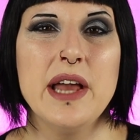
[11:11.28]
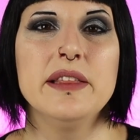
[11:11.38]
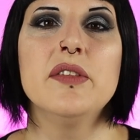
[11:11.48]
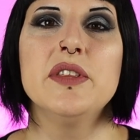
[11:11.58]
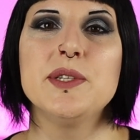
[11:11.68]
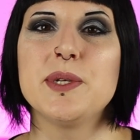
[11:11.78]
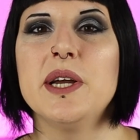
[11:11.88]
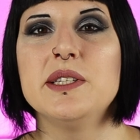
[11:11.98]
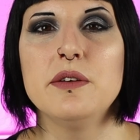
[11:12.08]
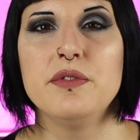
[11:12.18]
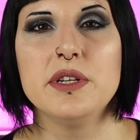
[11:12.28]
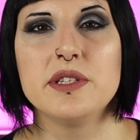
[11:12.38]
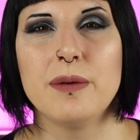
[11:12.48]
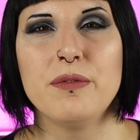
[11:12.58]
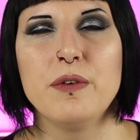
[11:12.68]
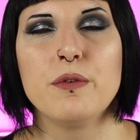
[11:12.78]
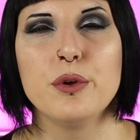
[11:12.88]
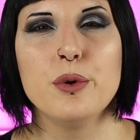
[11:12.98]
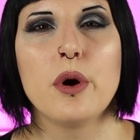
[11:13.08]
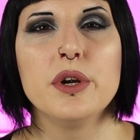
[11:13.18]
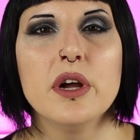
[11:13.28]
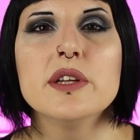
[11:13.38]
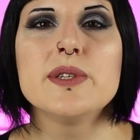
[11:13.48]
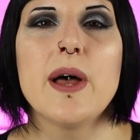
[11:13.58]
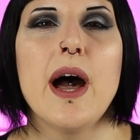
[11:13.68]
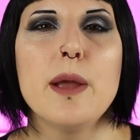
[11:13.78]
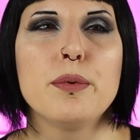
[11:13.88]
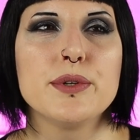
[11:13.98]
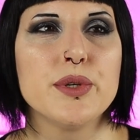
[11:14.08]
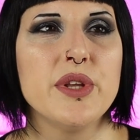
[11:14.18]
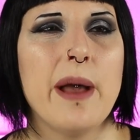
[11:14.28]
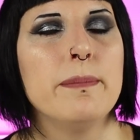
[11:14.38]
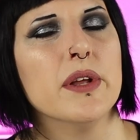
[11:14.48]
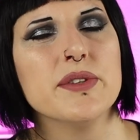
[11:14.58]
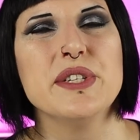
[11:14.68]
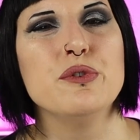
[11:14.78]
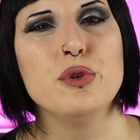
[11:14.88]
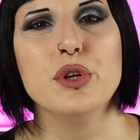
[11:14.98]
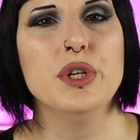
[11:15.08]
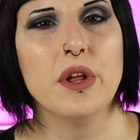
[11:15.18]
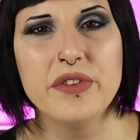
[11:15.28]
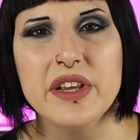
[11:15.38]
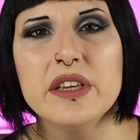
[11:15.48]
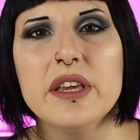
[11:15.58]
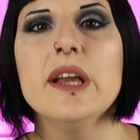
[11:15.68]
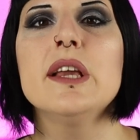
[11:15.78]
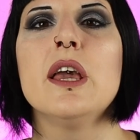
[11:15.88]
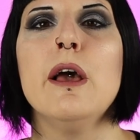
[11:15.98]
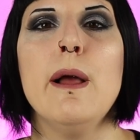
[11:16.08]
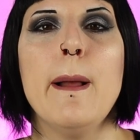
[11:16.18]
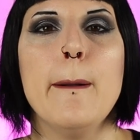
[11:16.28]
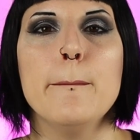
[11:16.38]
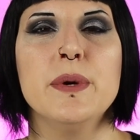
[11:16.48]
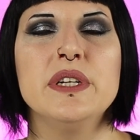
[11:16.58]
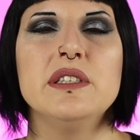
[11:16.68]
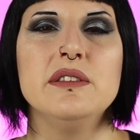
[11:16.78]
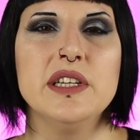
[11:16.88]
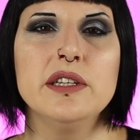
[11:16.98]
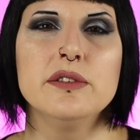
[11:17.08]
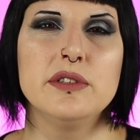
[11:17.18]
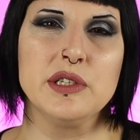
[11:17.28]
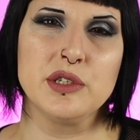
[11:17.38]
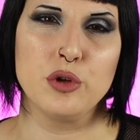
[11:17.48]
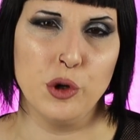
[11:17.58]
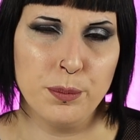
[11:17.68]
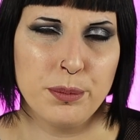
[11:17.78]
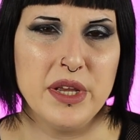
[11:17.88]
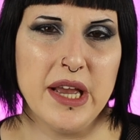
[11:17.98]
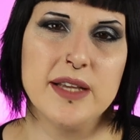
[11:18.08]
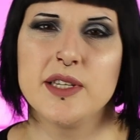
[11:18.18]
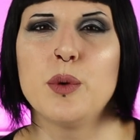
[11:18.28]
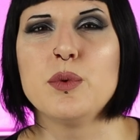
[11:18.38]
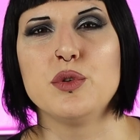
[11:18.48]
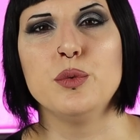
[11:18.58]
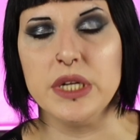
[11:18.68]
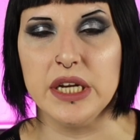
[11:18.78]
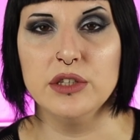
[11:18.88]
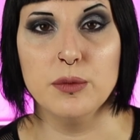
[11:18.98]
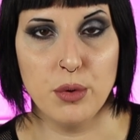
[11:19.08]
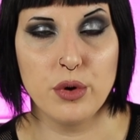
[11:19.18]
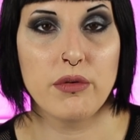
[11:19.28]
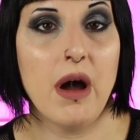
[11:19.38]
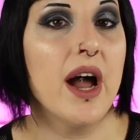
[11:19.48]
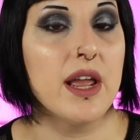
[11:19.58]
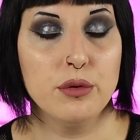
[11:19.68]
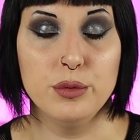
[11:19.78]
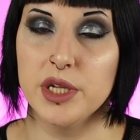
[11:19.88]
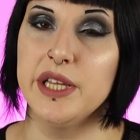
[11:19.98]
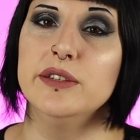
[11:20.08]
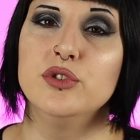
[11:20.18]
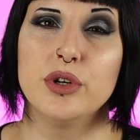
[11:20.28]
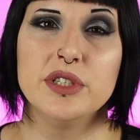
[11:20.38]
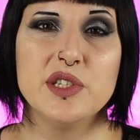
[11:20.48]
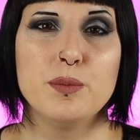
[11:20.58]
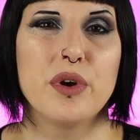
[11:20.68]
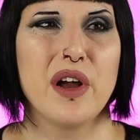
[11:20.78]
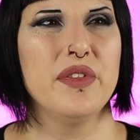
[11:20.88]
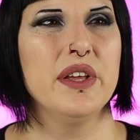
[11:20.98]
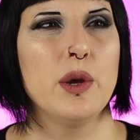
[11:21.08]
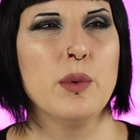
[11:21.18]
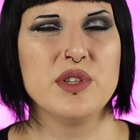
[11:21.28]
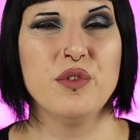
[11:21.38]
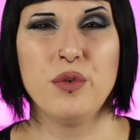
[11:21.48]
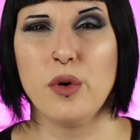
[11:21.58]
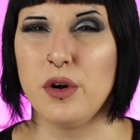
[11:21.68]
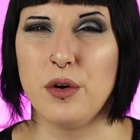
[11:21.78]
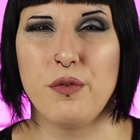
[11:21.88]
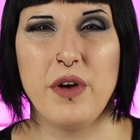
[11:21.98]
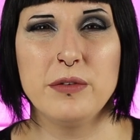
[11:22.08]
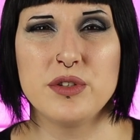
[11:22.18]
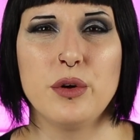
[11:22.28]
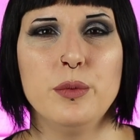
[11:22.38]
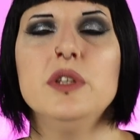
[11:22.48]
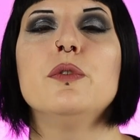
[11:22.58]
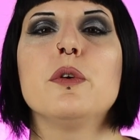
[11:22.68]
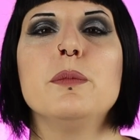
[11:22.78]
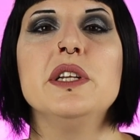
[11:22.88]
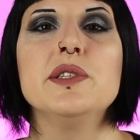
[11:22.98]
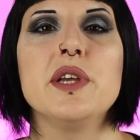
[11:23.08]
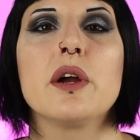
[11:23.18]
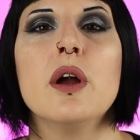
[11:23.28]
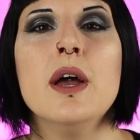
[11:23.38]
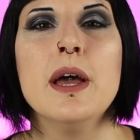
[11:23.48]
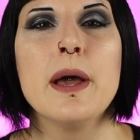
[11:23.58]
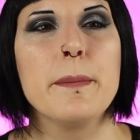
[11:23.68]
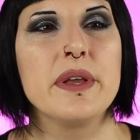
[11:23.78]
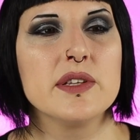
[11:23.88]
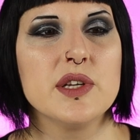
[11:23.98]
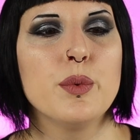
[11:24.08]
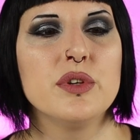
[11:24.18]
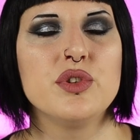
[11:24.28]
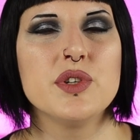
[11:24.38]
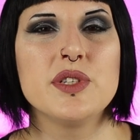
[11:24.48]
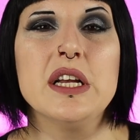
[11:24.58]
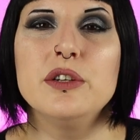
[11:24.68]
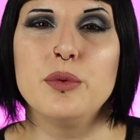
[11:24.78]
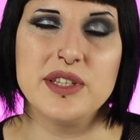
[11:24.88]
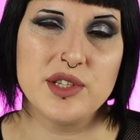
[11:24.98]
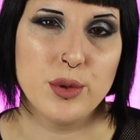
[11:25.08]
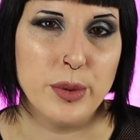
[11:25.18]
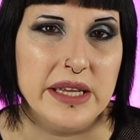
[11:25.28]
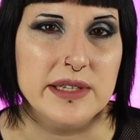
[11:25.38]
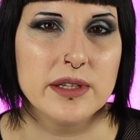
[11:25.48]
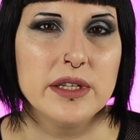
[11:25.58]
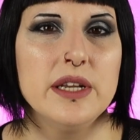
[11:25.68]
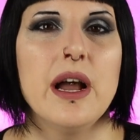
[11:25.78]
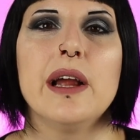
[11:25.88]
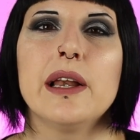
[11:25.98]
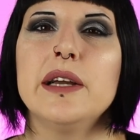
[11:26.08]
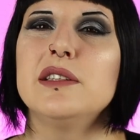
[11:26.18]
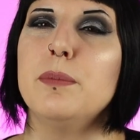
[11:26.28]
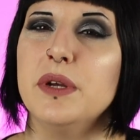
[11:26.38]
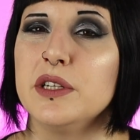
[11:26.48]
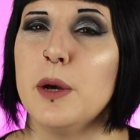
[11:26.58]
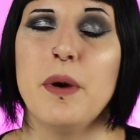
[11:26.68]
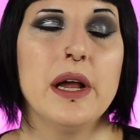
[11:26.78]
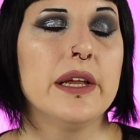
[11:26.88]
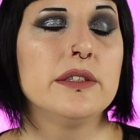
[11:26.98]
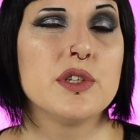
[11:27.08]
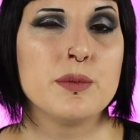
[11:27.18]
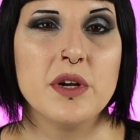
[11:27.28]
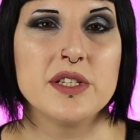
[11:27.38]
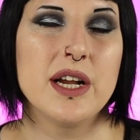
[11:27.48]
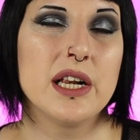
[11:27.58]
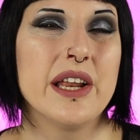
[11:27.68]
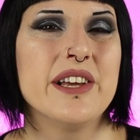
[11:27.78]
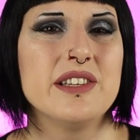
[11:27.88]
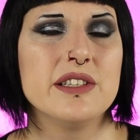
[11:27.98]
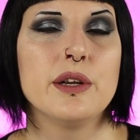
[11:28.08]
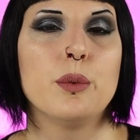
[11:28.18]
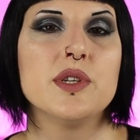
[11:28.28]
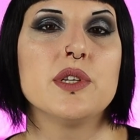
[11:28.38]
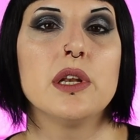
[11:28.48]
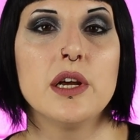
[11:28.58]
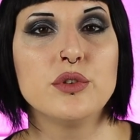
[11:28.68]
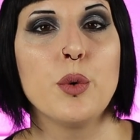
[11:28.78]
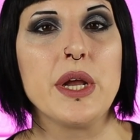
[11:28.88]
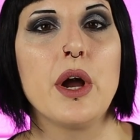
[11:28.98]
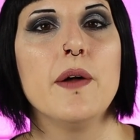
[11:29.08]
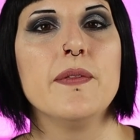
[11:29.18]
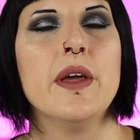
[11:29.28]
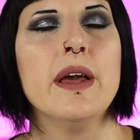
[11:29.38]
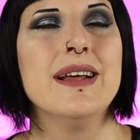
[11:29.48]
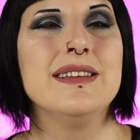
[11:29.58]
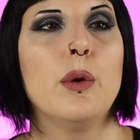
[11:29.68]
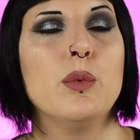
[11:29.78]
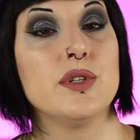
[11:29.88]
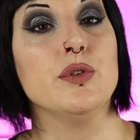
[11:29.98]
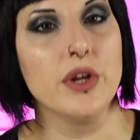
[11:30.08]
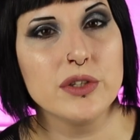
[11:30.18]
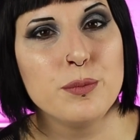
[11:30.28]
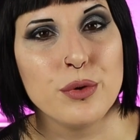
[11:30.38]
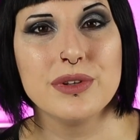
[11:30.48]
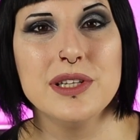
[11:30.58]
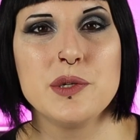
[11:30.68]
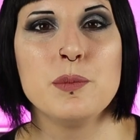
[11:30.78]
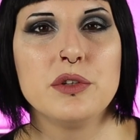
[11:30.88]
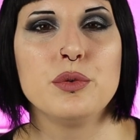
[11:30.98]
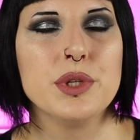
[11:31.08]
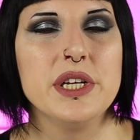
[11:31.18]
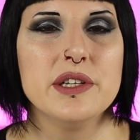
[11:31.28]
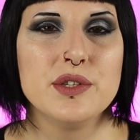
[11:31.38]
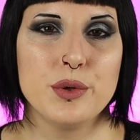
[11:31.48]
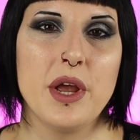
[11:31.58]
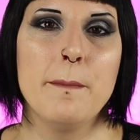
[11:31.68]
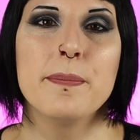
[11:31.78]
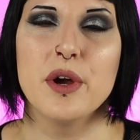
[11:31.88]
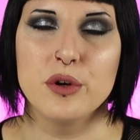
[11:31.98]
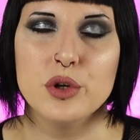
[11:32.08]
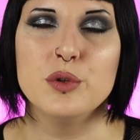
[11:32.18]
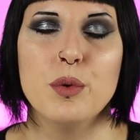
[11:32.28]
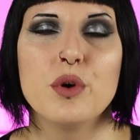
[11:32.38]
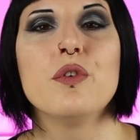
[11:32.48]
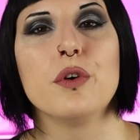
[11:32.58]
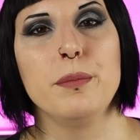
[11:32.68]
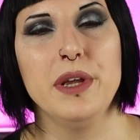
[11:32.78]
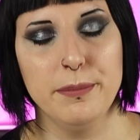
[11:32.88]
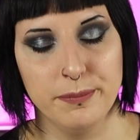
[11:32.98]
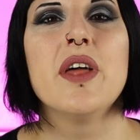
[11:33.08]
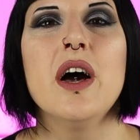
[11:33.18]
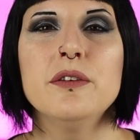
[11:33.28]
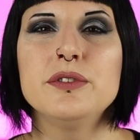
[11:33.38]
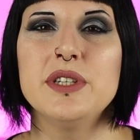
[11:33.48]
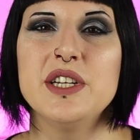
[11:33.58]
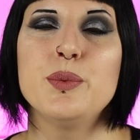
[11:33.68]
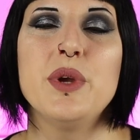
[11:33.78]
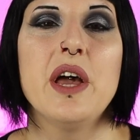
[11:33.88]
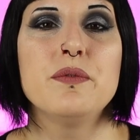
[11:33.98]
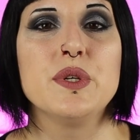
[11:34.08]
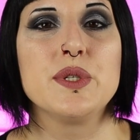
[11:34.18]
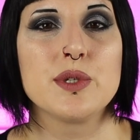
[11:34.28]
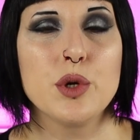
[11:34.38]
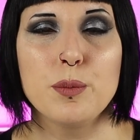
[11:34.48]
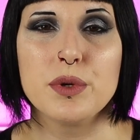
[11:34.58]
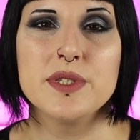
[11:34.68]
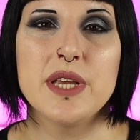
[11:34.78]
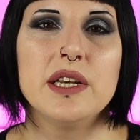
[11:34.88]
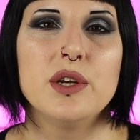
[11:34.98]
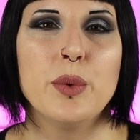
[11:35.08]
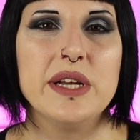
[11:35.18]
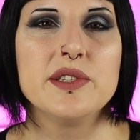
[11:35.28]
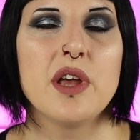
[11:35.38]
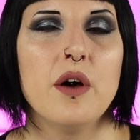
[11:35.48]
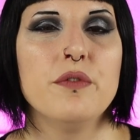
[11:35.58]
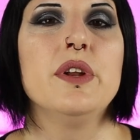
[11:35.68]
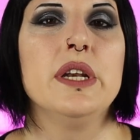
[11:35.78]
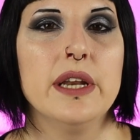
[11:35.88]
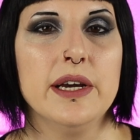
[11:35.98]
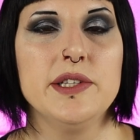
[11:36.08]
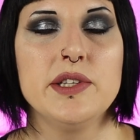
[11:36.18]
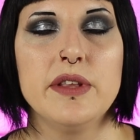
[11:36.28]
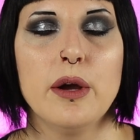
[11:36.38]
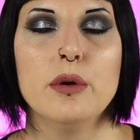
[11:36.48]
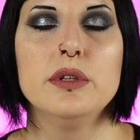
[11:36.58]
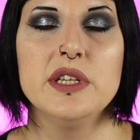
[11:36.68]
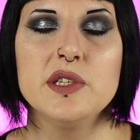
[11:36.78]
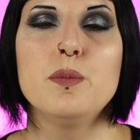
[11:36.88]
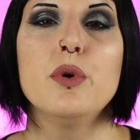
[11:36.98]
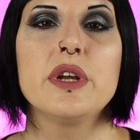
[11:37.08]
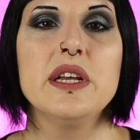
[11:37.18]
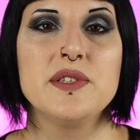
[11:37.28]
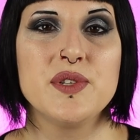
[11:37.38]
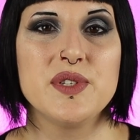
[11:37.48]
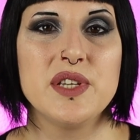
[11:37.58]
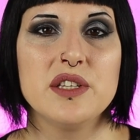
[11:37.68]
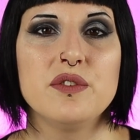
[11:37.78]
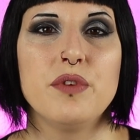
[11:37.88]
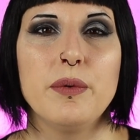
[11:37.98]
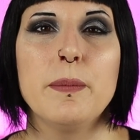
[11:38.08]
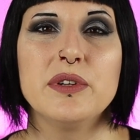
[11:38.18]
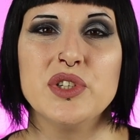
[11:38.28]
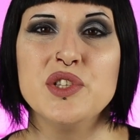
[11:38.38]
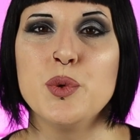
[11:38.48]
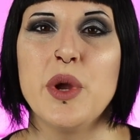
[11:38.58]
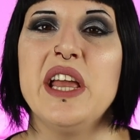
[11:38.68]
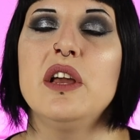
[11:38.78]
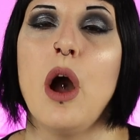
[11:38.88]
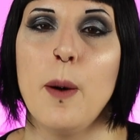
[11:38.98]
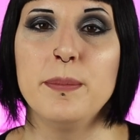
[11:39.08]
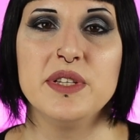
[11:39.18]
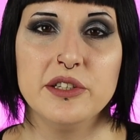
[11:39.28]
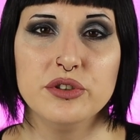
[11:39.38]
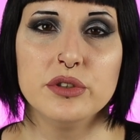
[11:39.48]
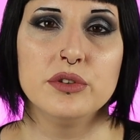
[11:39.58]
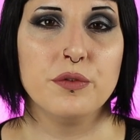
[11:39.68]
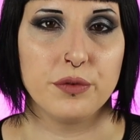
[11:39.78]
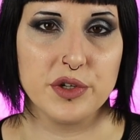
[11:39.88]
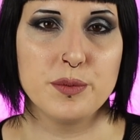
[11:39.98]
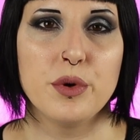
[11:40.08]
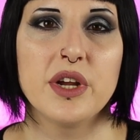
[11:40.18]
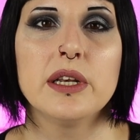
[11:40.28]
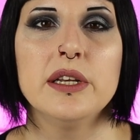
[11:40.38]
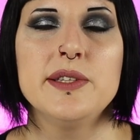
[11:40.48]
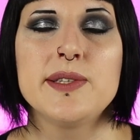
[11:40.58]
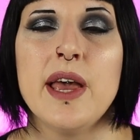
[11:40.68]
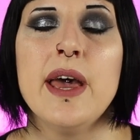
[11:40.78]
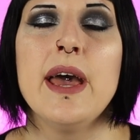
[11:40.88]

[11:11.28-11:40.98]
and then decide if it is something for you or not. I personally am not into the knotting kink, but it didn't disturb me as I was reading the book. I really enjoyed this book. I think it was a 4 or 5-star read for me this year, because it read so easily. I liked the build-up, I liked the smut, I liked that there was a lot going on that was not purely smut related. So yeah, a good book for me. After that, we have Serpent and the Wings of Night. Now, this book is set very much into a competition, the first book at least.